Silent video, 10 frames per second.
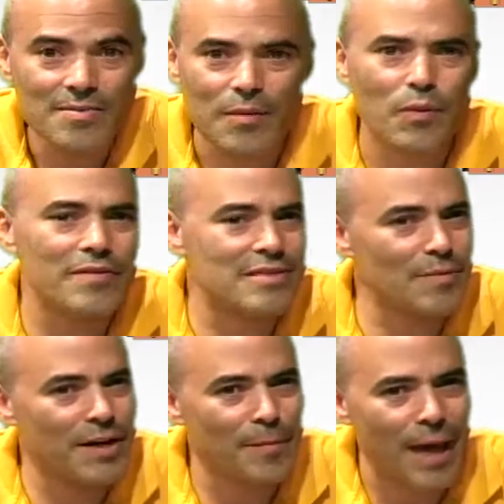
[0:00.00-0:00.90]
And what if
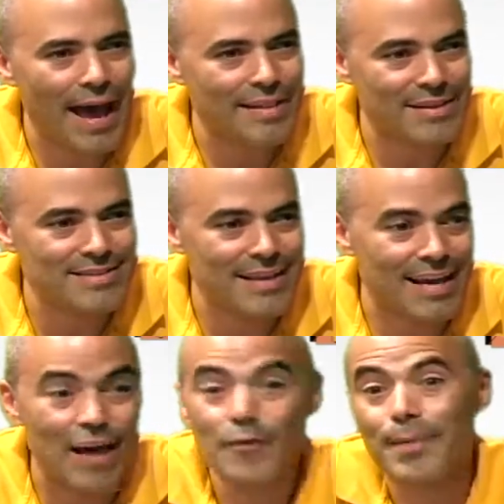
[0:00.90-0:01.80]
someone had patented, say,
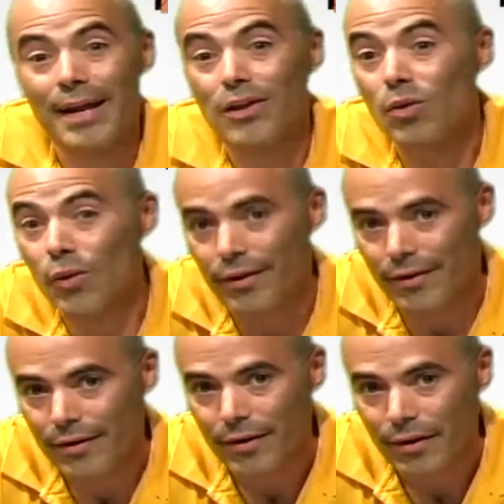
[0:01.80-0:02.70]
alphabetical
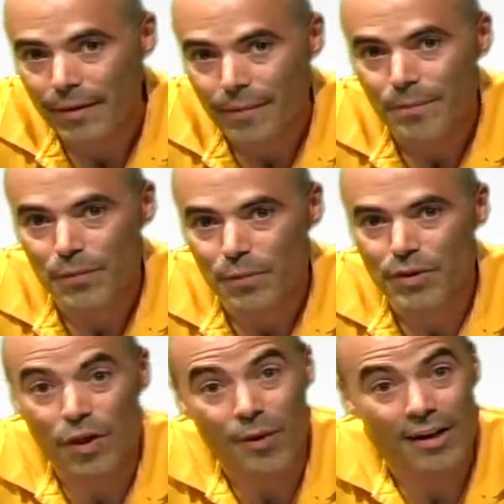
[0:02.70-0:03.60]
order? Would
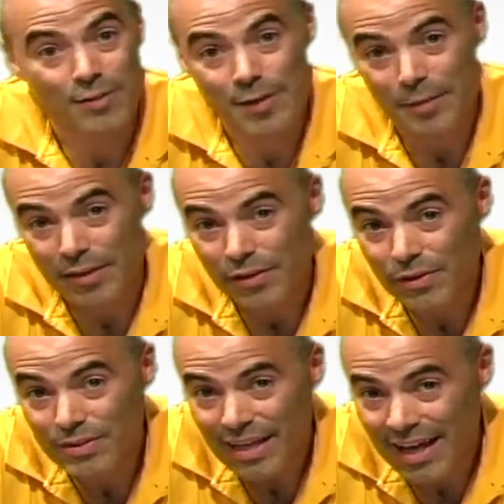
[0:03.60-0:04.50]
no one else be able to
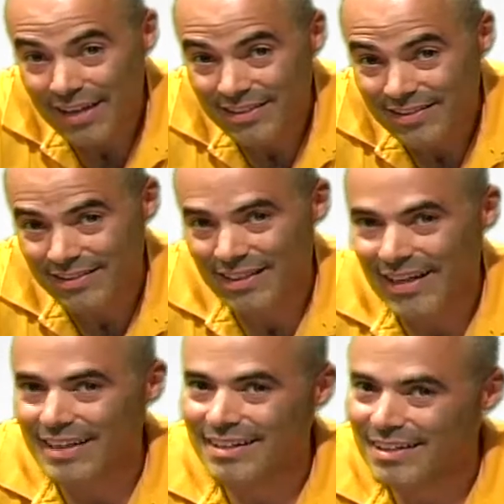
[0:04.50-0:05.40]
use that?
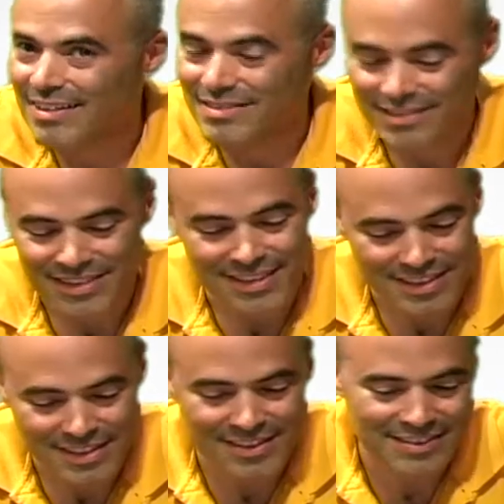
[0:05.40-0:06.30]
I don't know.
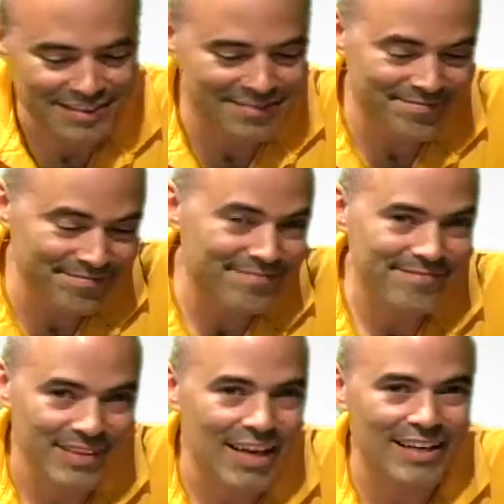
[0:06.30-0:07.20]
It's just,
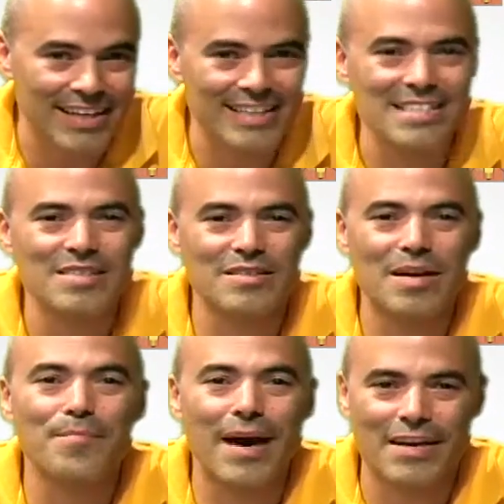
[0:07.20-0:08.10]
I'd like to see
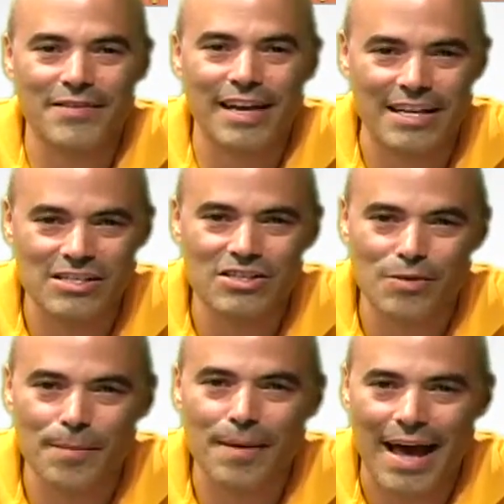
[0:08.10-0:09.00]
some modification to
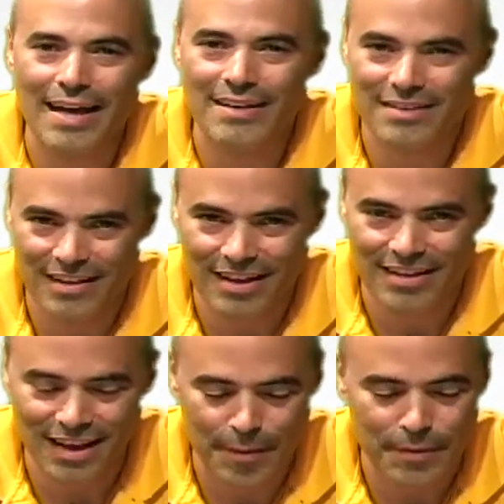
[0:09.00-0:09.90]
our patent
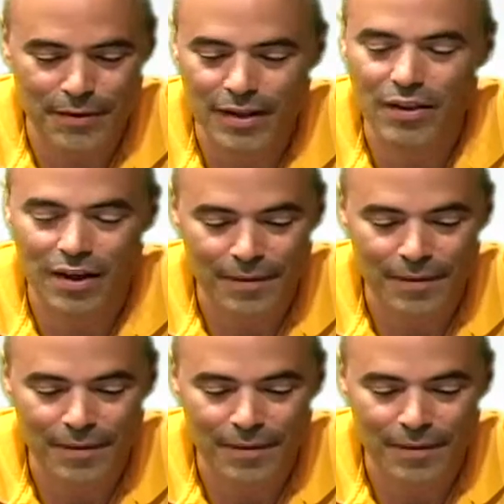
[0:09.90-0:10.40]
and copyright law.